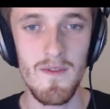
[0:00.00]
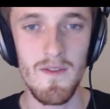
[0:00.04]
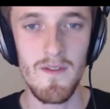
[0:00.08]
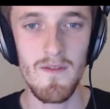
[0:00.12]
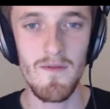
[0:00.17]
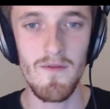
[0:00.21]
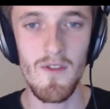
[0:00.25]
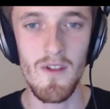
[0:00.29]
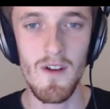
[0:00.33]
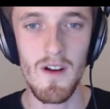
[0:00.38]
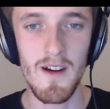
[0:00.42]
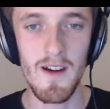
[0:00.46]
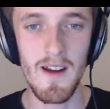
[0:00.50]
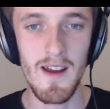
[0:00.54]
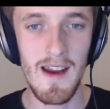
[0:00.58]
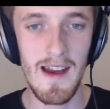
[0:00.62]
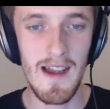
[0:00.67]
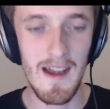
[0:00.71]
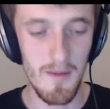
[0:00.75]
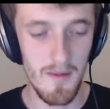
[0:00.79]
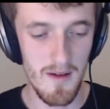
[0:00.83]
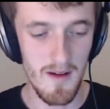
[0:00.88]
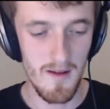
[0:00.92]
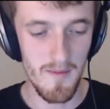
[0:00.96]
Right, I'm going to
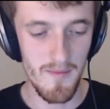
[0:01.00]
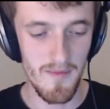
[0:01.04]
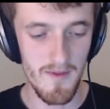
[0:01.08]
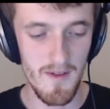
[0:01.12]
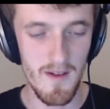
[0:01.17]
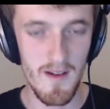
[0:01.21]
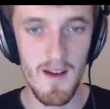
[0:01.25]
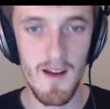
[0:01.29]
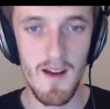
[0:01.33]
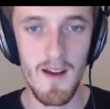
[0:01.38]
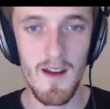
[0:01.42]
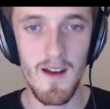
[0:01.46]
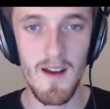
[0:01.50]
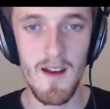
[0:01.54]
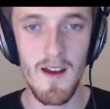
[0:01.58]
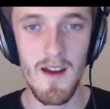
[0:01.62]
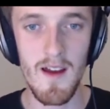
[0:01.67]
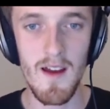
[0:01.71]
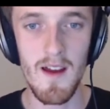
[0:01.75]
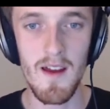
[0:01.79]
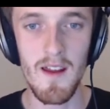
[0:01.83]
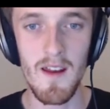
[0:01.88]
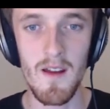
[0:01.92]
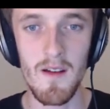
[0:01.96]
heal him up,
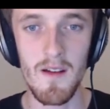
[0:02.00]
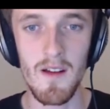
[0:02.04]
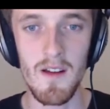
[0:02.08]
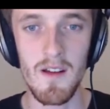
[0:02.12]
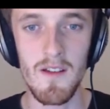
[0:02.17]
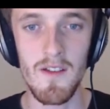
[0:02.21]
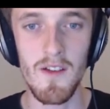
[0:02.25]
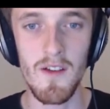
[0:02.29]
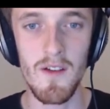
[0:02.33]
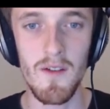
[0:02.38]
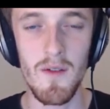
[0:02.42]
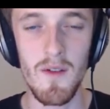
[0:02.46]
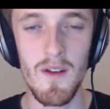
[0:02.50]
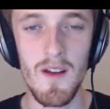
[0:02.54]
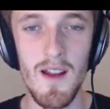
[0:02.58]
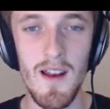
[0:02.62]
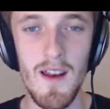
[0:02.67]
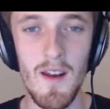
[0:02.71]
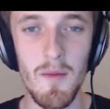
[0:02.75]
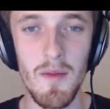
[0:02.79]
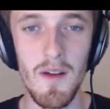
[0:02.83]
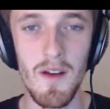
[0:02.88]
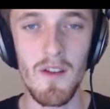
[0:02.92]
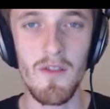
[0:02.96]
and I'm going to do a
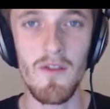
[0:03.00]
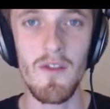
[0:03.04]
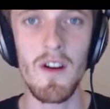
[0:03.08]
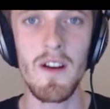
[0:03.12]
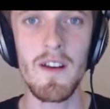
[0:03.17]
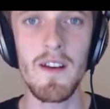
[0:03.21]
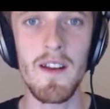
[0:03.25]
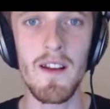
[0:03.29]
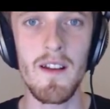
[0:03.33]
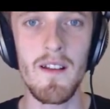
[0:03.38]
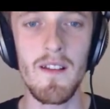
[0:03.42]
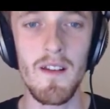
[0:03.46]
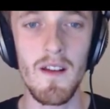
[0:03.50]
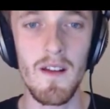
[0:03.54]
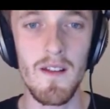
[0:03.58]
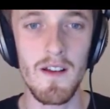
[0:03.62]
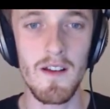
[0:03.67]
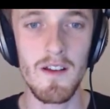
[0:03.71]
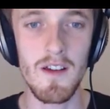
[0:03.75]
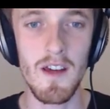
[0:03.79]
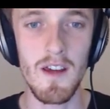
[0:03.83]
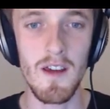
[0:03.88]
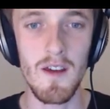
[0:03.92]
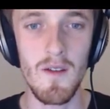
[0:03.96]
little bit of grinding so he's
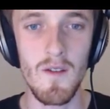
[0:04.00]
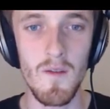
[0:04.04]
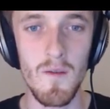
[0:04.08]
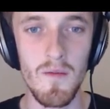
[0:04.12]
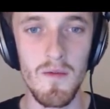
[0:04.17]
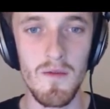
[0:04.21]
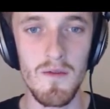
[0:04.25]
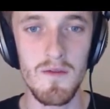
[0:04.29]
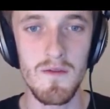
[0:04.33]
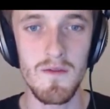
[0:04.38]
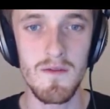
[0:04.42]
actually usable.